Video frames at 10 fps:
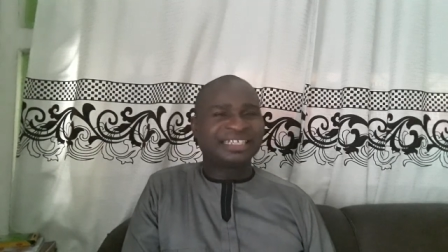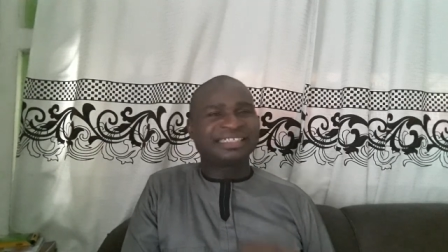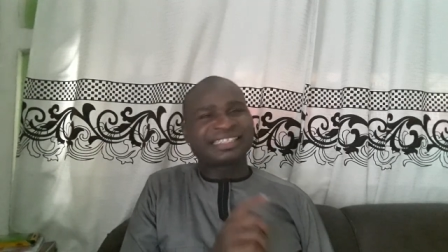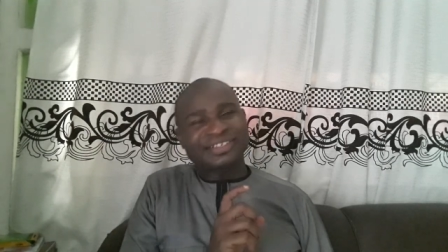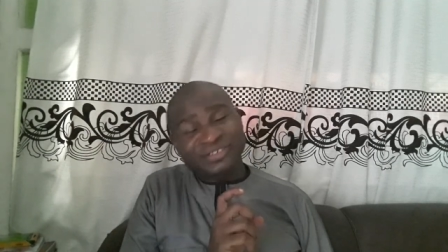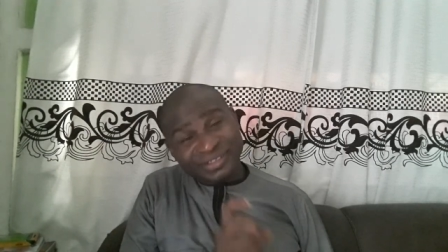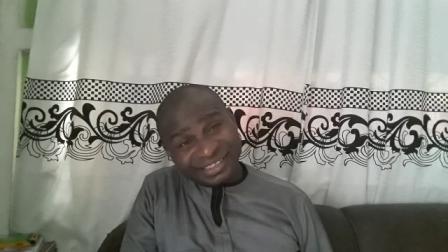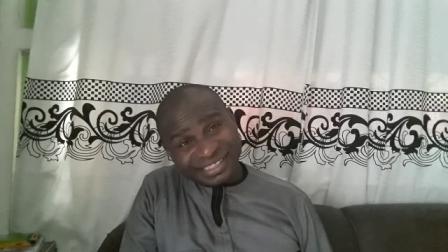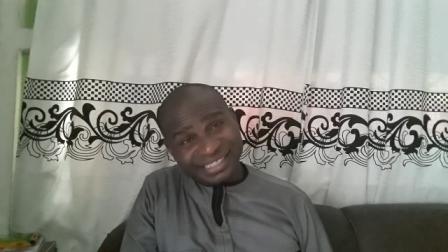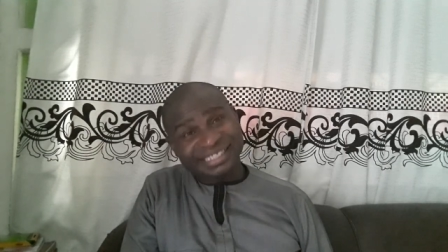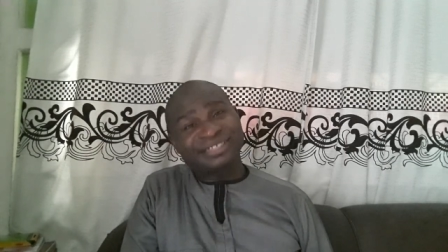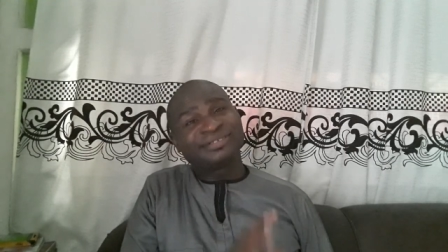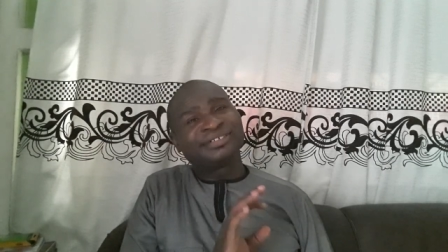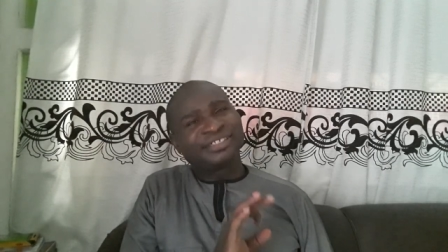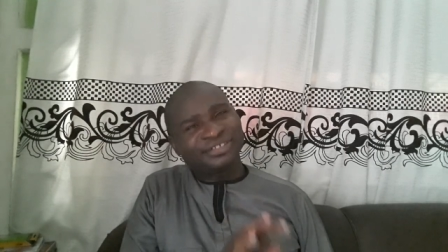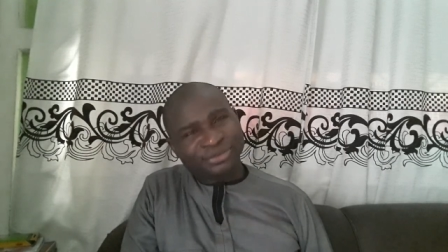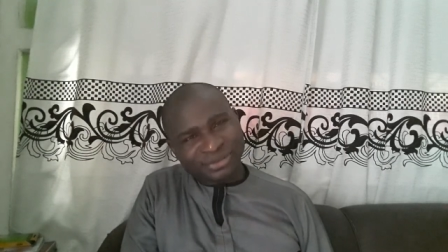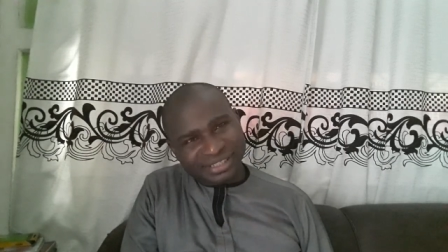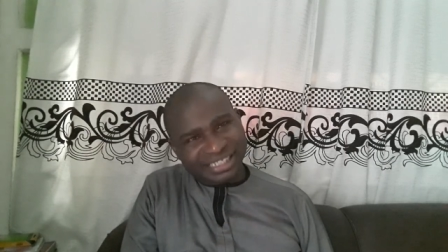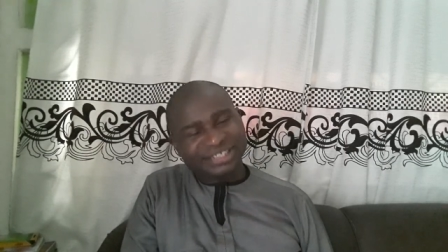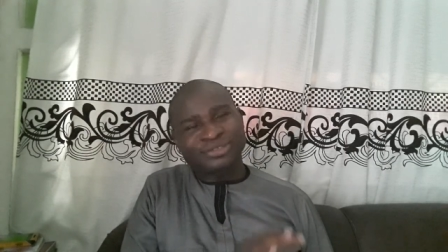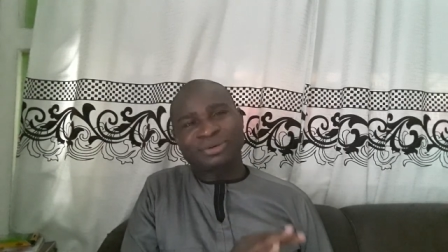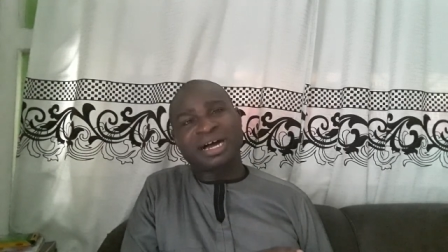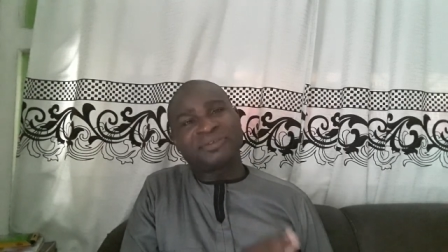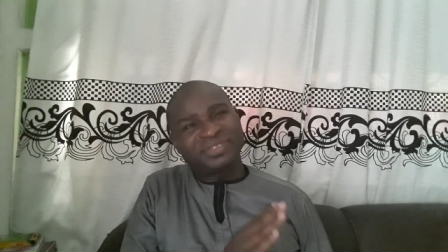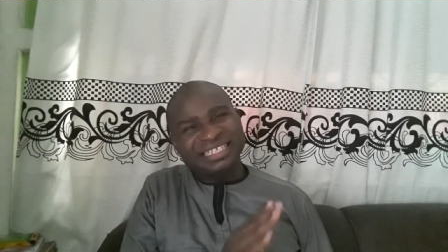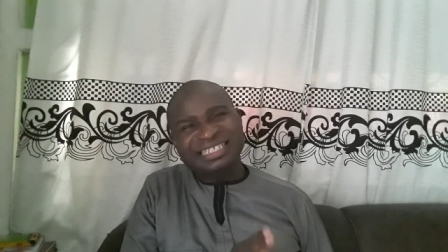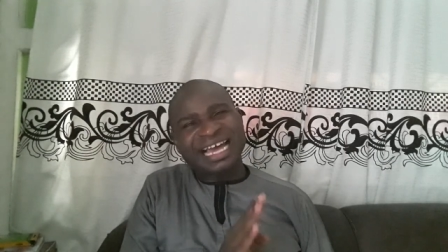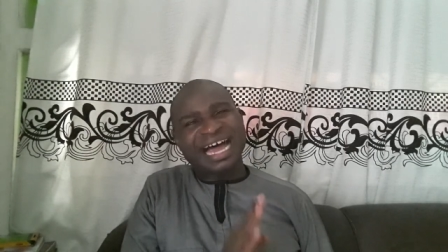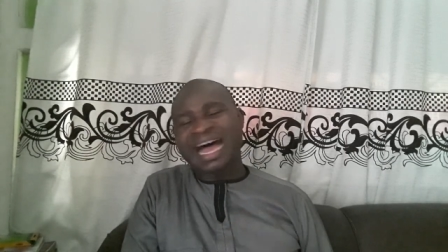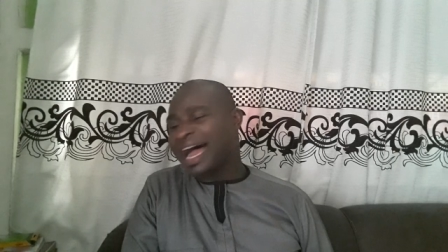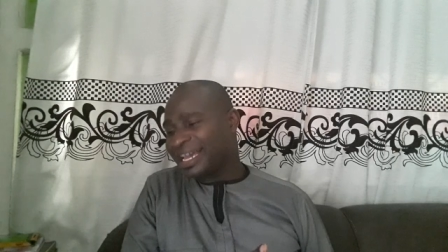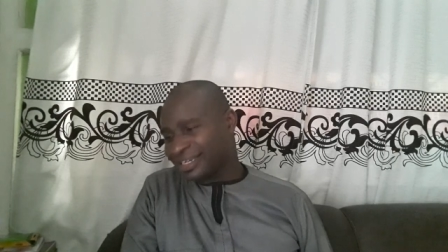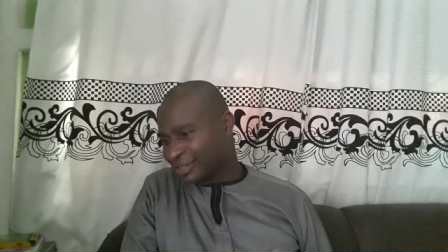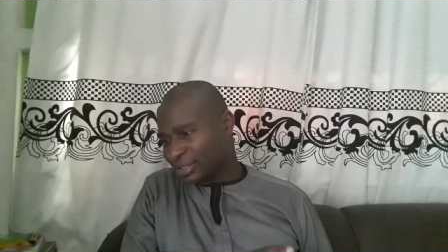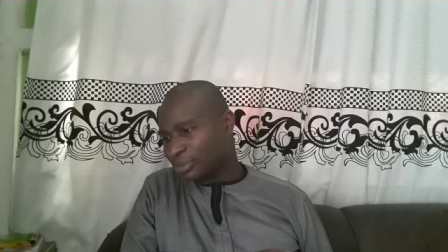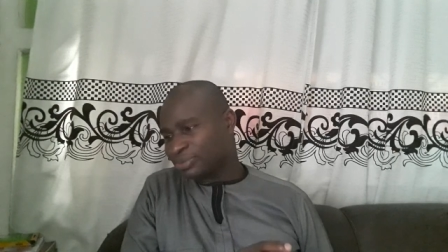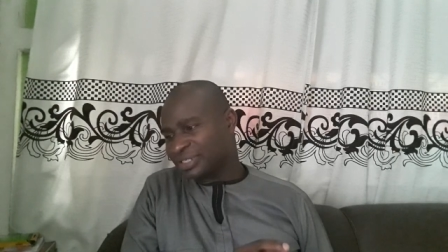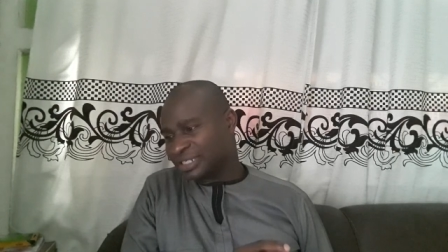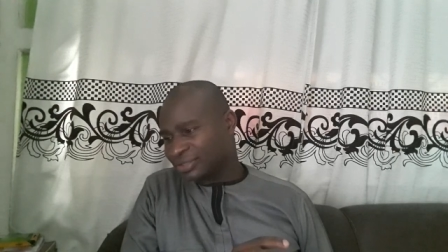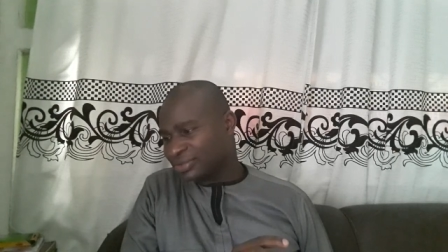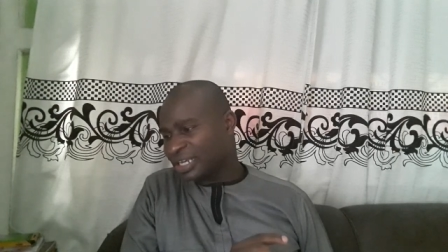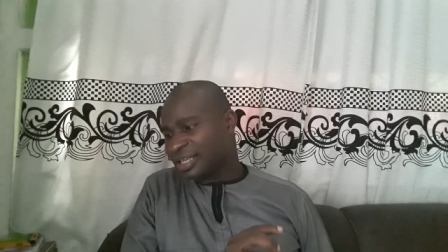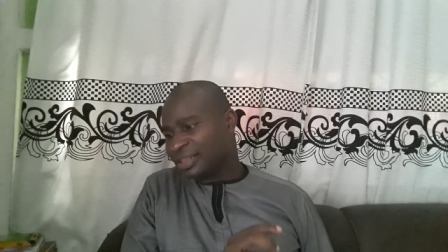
It's another skill you need to have. These are high income skills